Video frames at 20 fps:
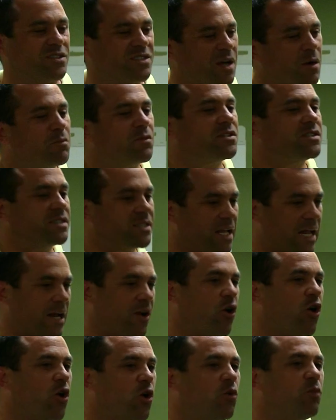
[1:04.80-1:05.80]
Summers is like
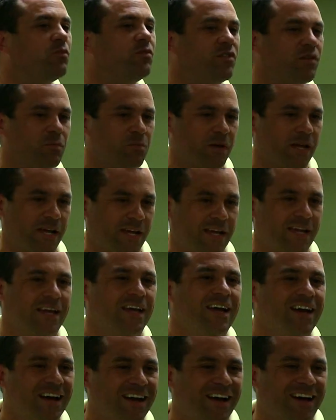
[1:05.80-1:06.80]
home to me
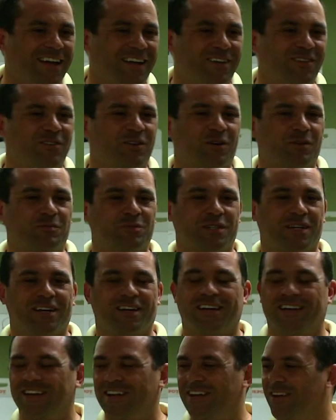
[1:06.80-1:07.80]
in terms
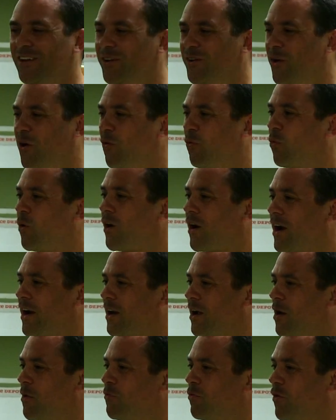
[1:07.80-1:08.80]
of where I
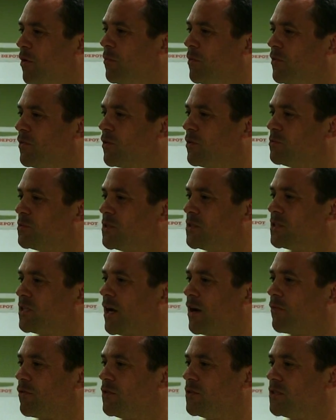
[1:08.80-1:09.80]
come from in terms of
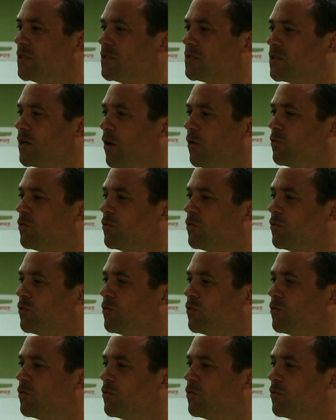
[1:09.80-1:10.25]
San Francisco.